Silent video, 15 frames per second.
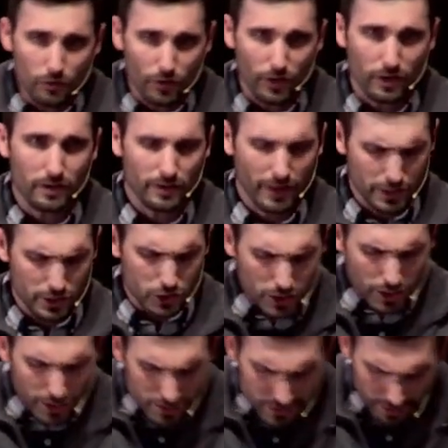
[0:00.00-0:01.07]
over that
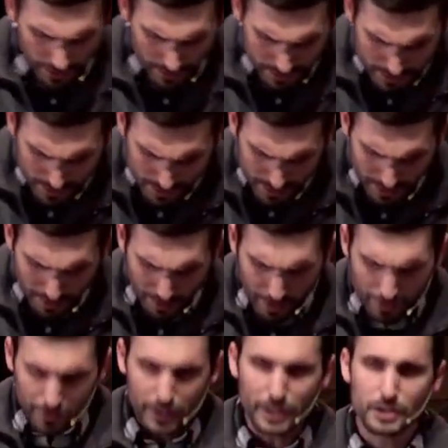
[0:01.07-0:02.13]
Jesus,
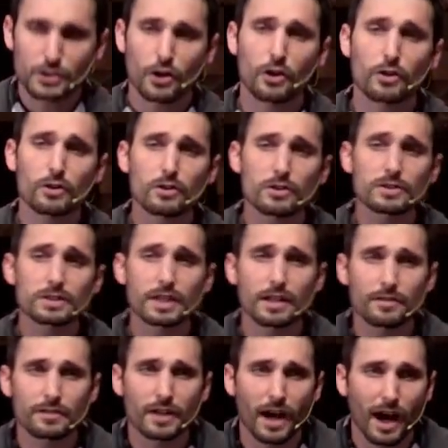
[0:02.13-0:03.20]
the eternal
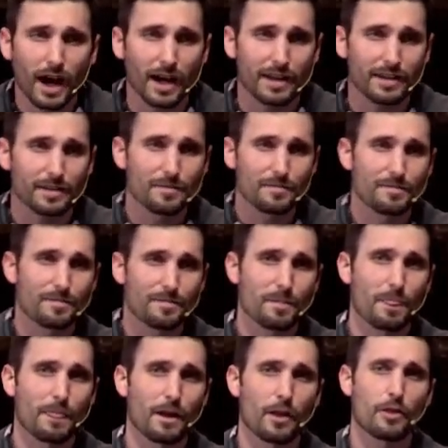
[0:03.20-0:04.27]
Son of God,
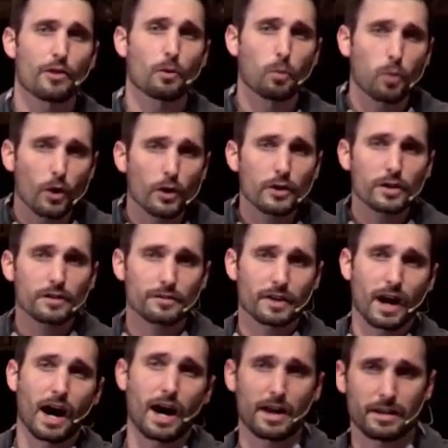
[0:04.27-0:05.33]
the Word
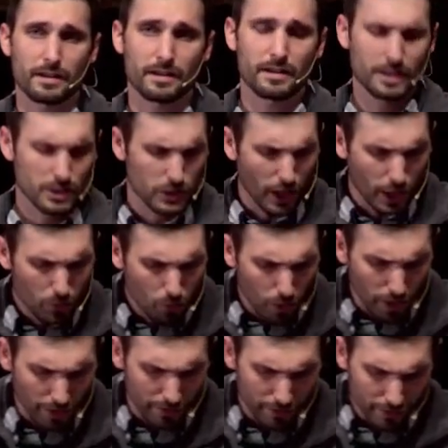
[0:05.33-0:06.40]
of God in John
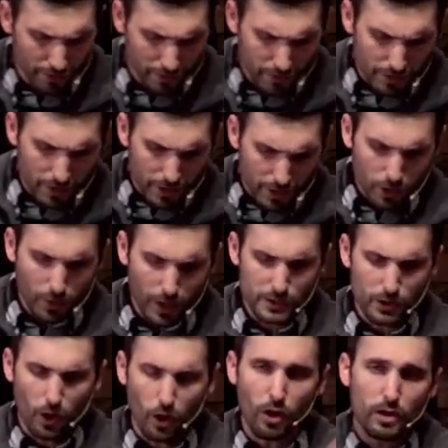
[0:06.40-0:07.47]
1, who
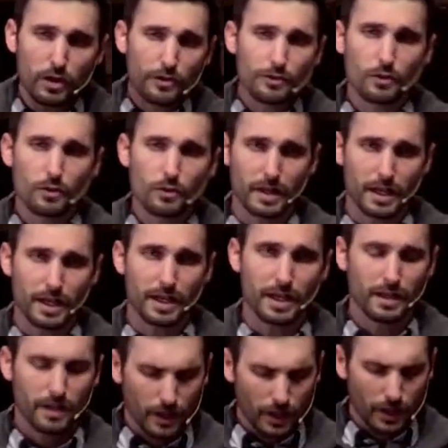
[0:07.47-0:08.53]
has all
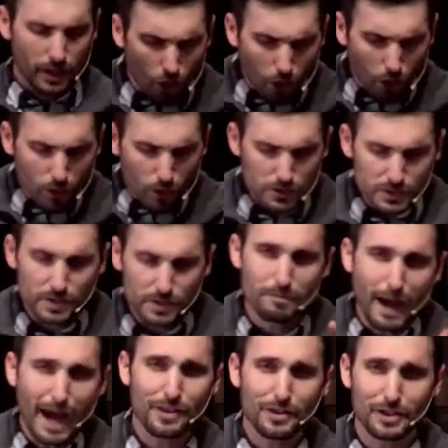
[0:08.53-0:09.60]
authority, calls
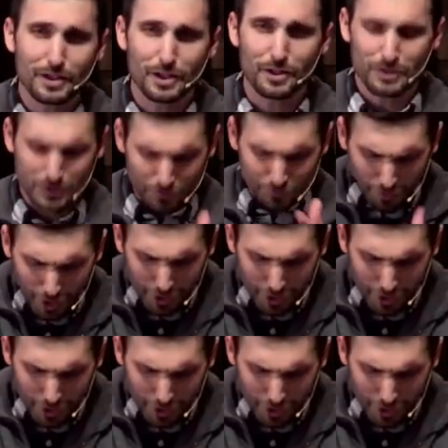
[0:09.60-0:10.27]
Matthew to